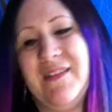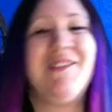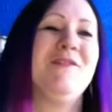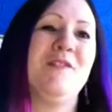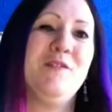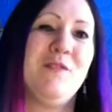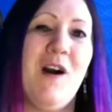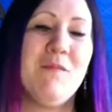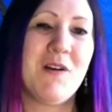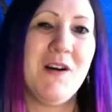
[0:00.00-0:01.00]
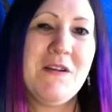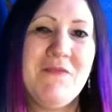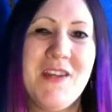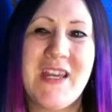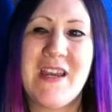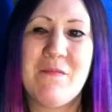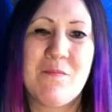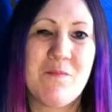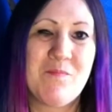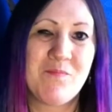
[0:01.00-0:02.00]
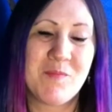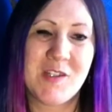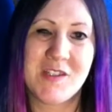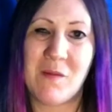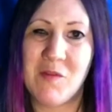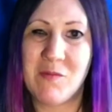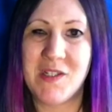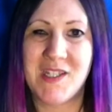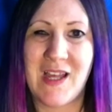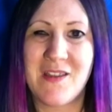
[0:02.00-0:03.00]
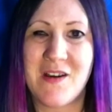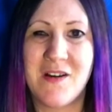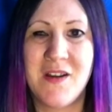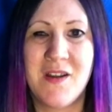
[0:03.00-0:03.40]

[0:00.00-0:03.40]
I don't know. I'm kind of thinking just dump them in together,